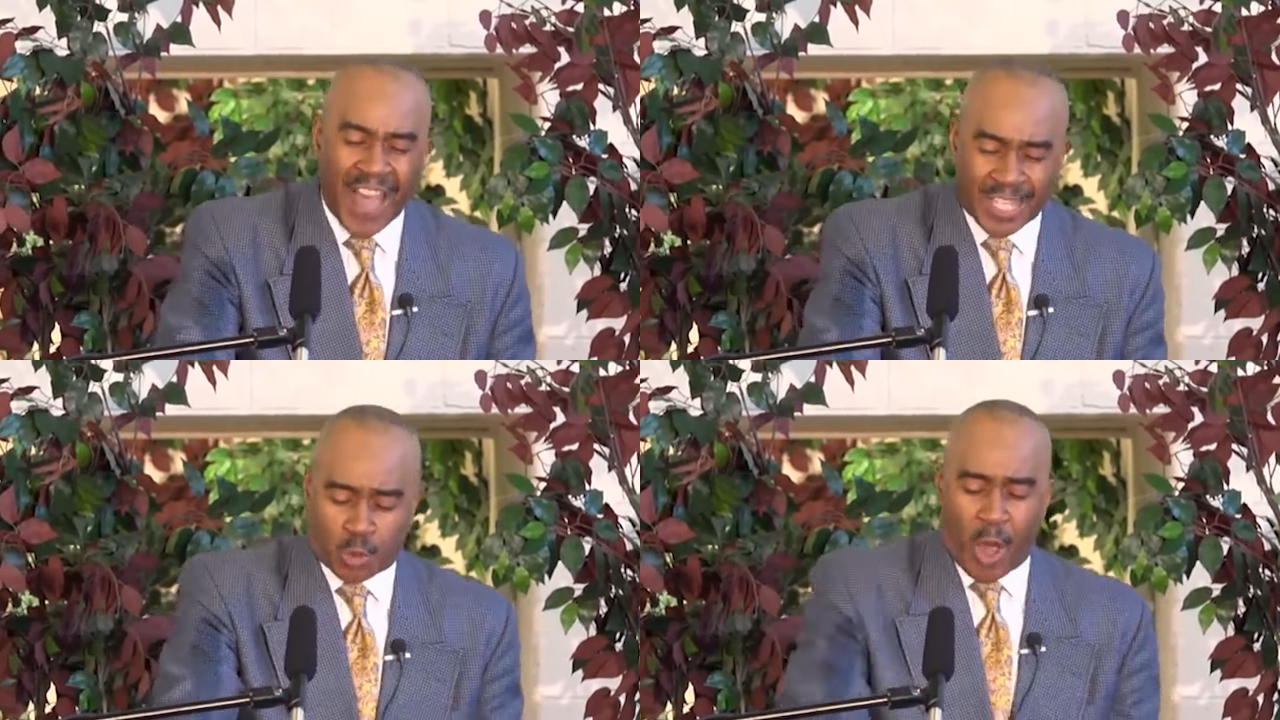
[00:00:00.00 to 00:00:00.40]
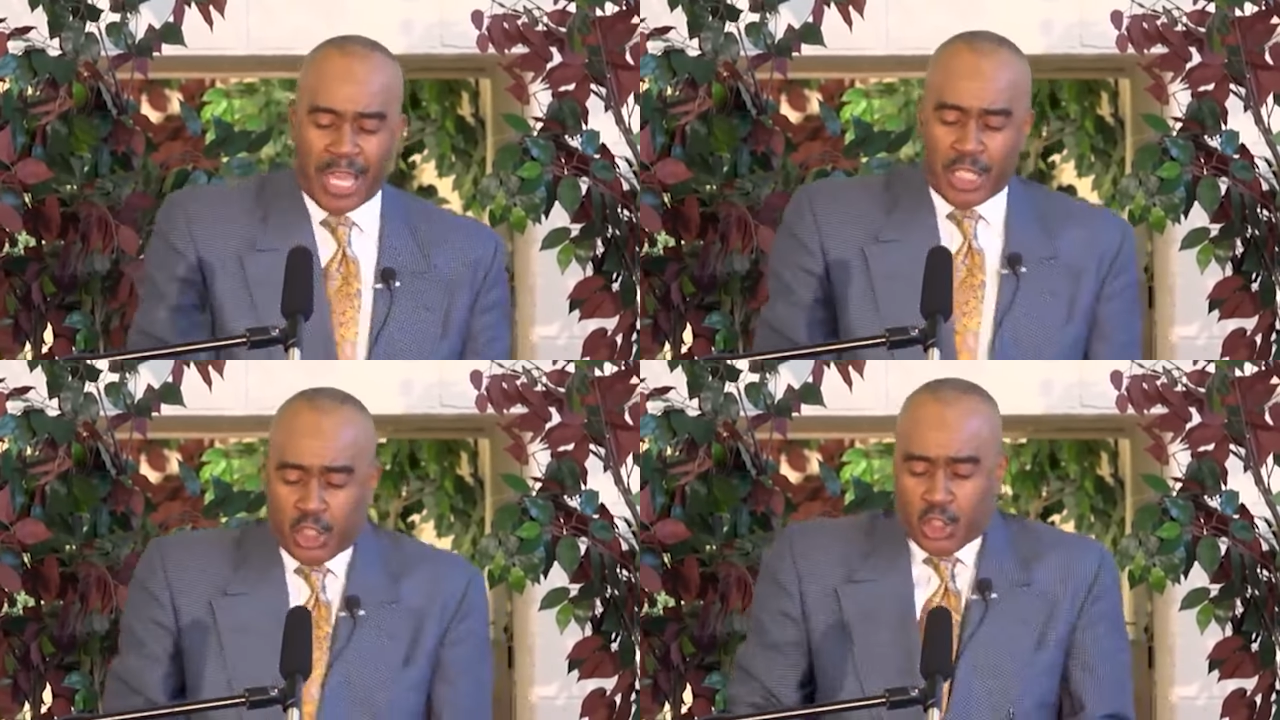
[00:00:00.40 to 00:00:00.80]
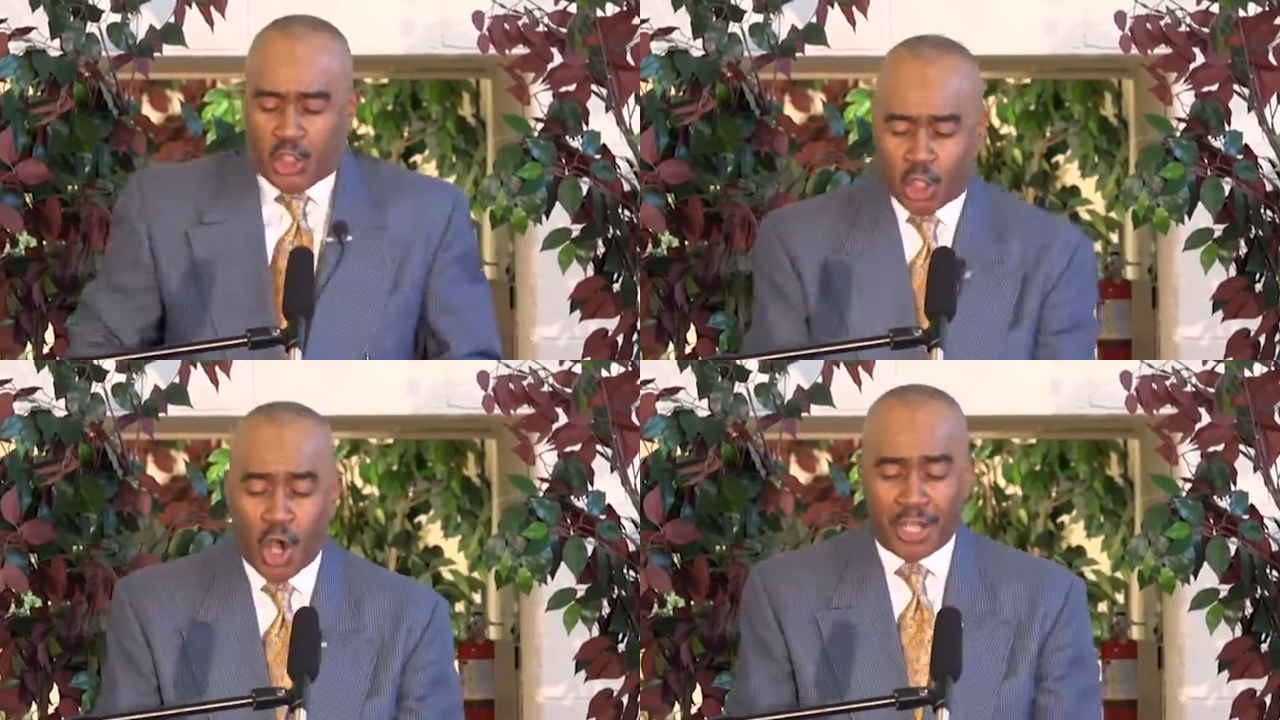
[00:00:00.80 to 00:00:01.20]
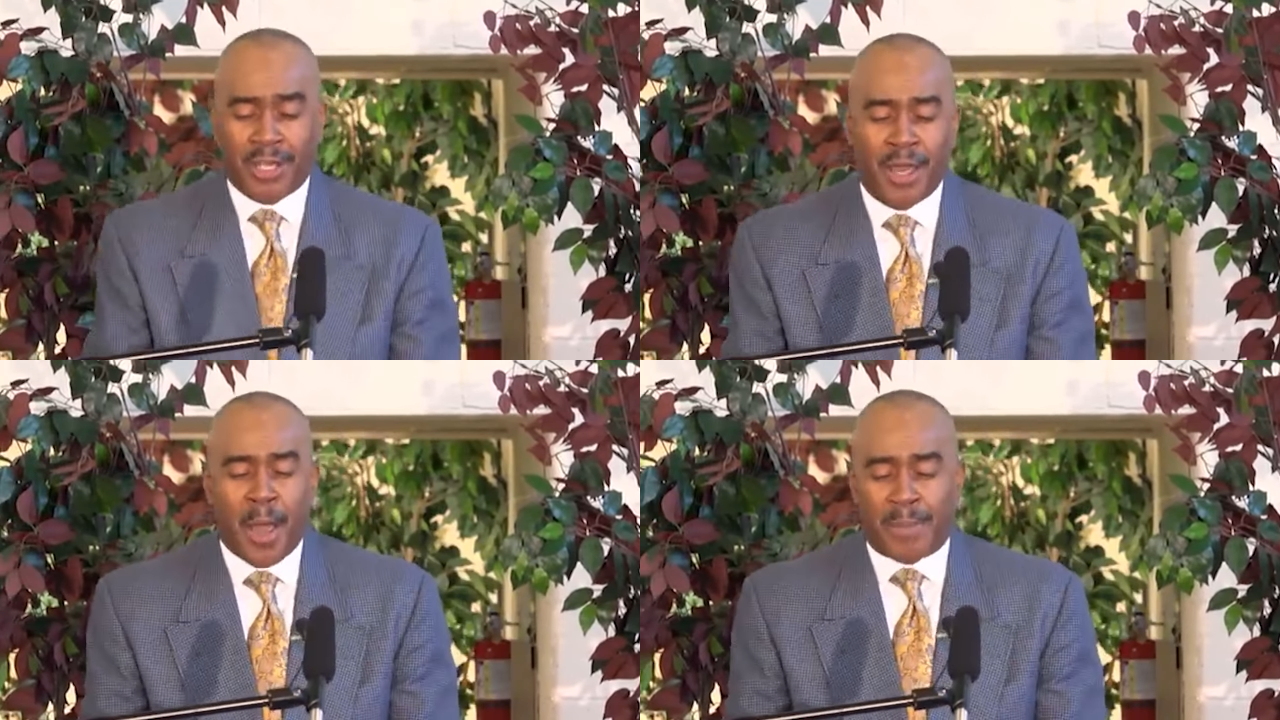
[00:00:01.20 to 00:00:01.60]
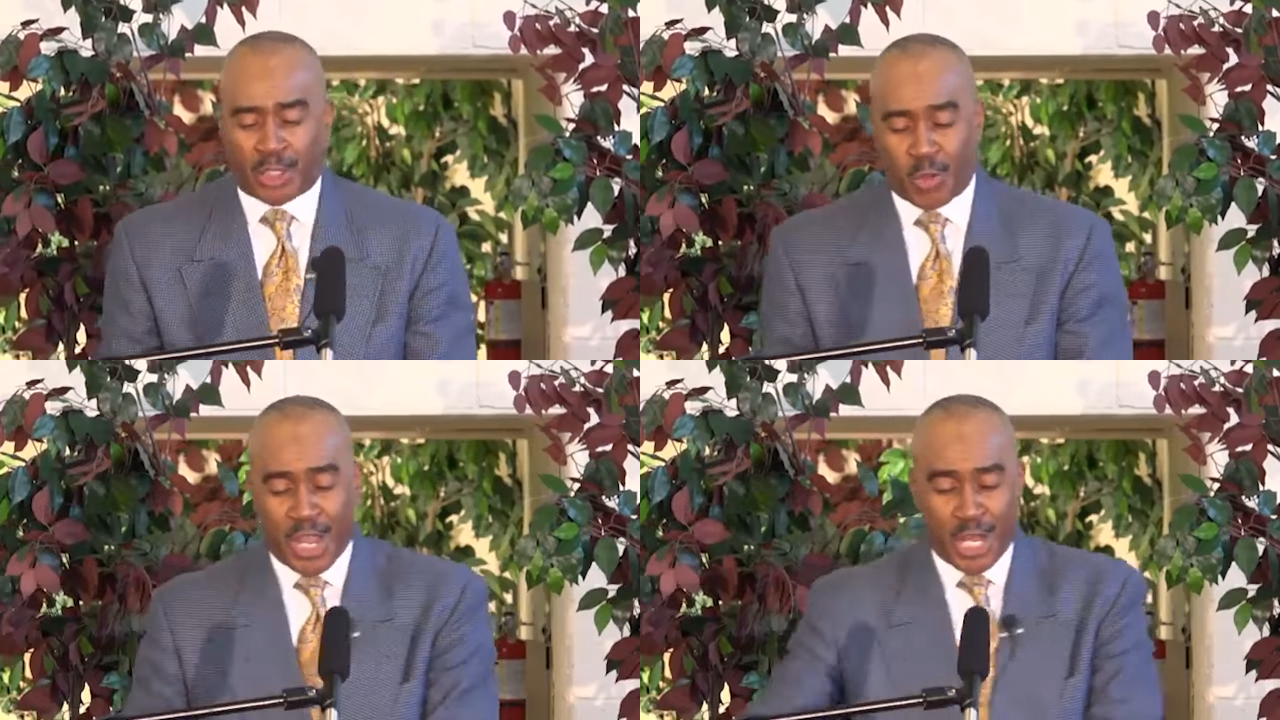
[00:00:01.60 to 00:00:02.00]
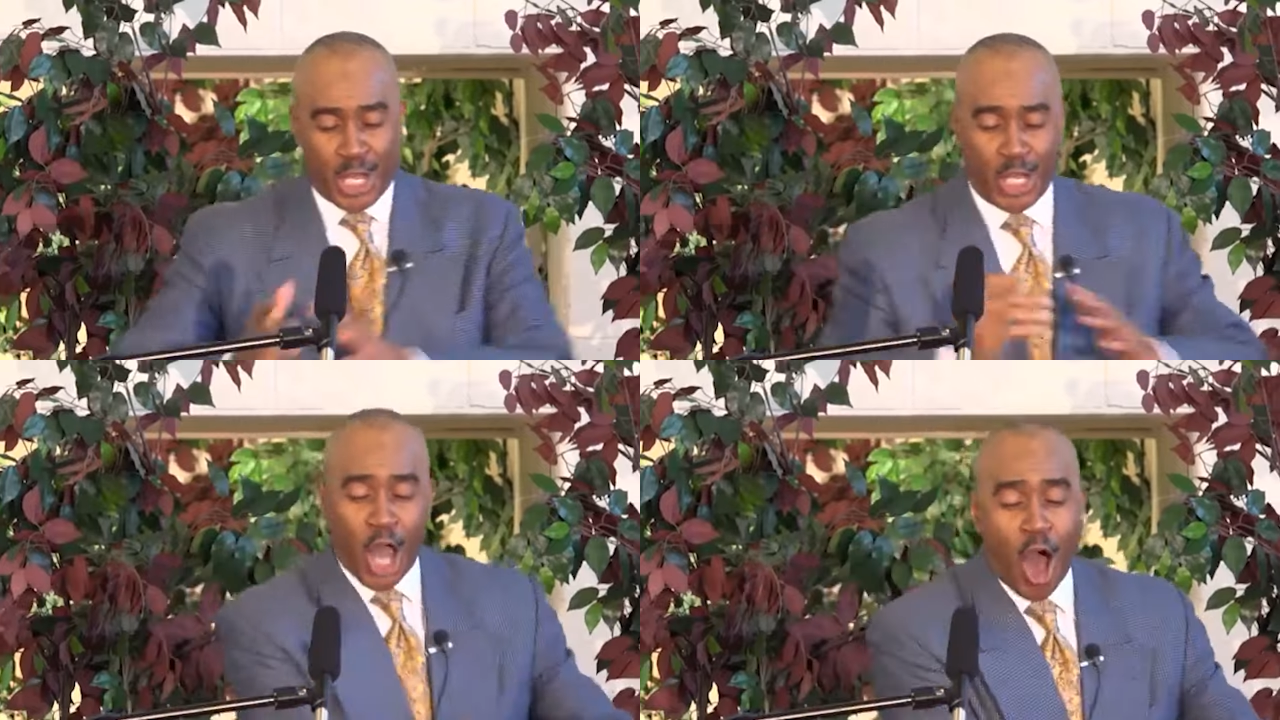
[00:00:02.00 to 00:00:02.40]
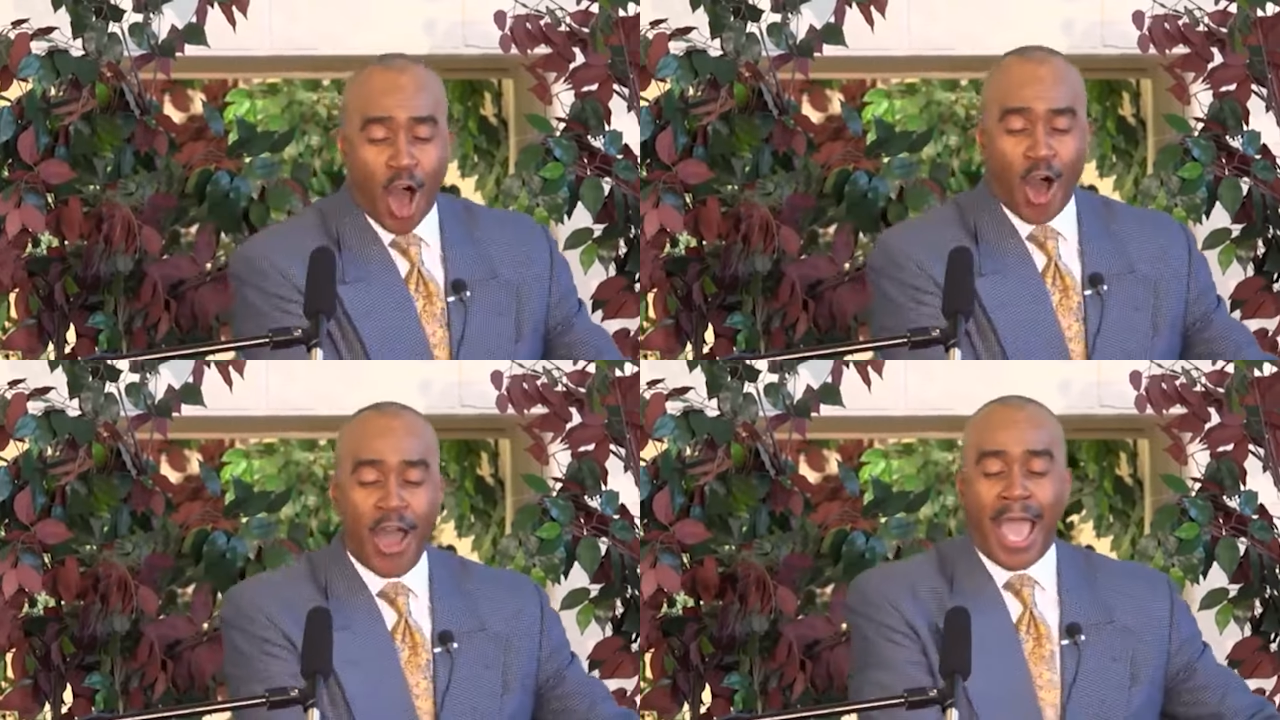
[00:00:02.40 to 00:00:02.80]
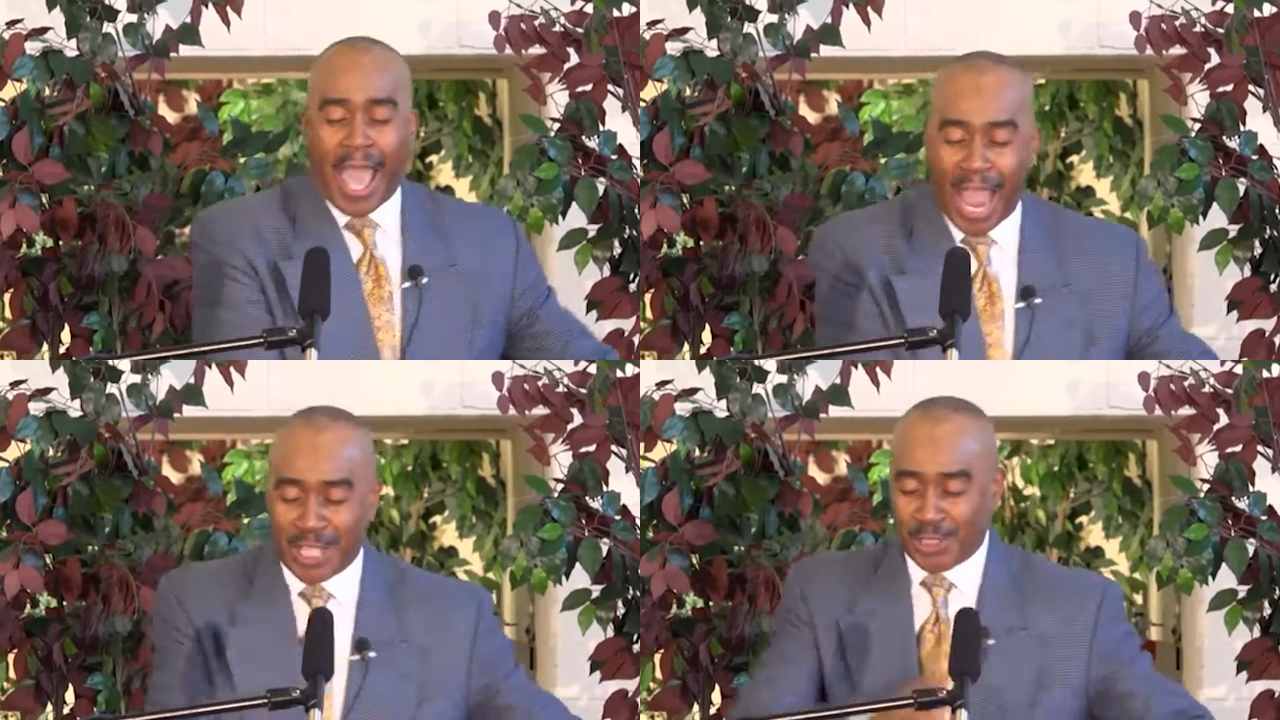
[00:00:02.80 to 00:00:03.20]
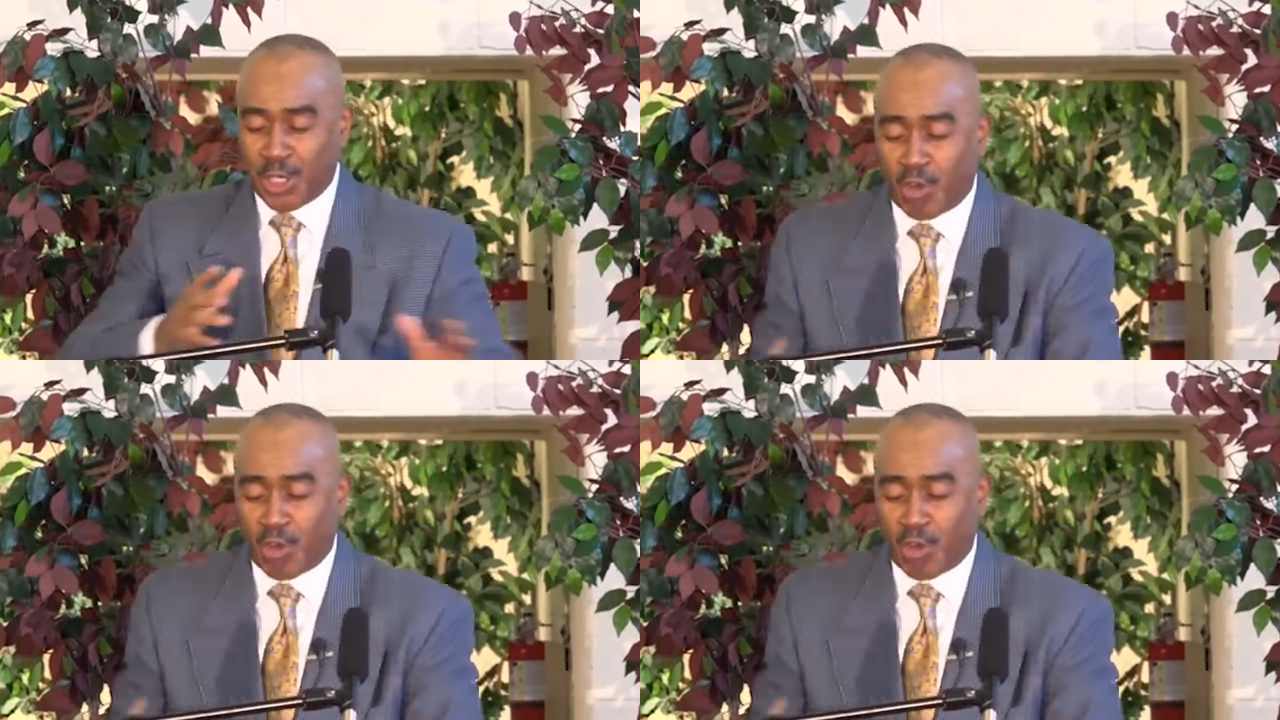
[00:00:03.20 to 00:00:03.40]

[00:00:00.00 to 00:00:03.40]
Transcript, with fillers: That's why he stood between law and